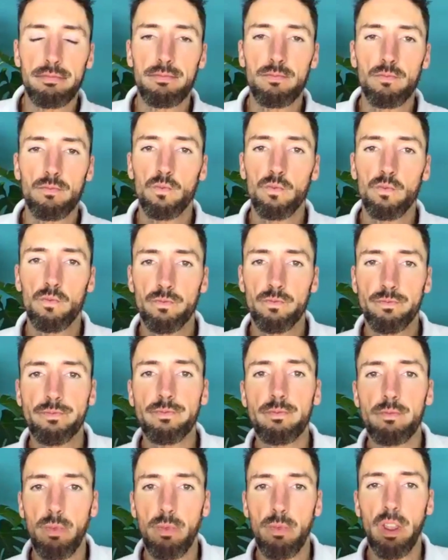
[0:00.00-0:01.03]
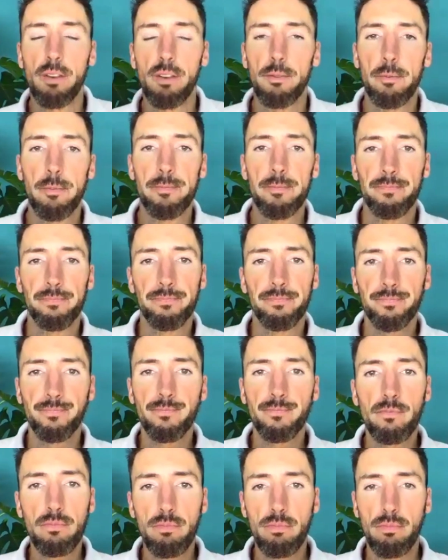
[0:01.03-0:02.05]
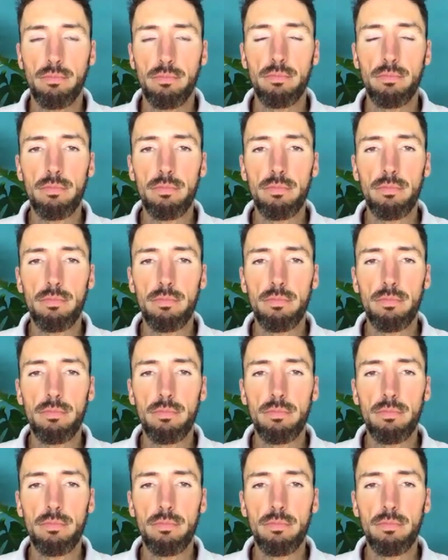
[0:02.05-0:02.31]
be materially impactful across